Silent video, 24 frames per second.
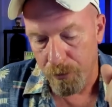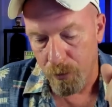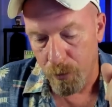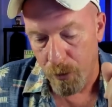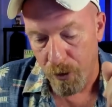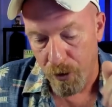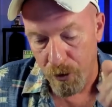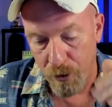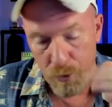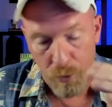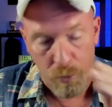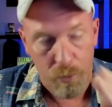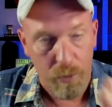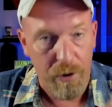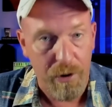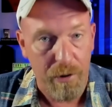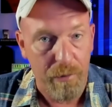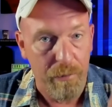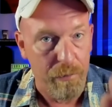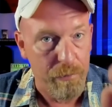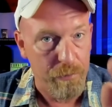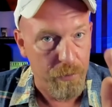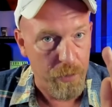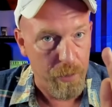we are doing
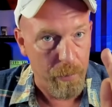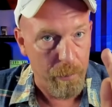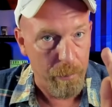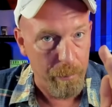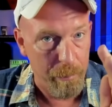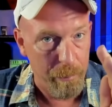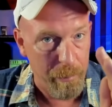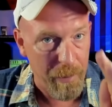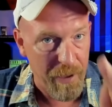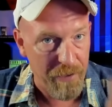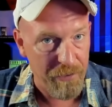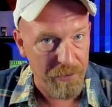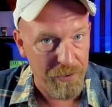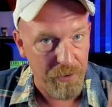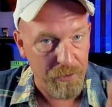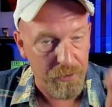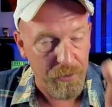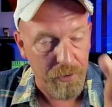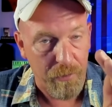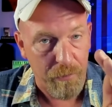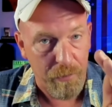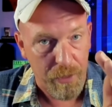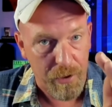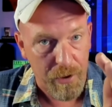it for the basic
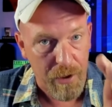of the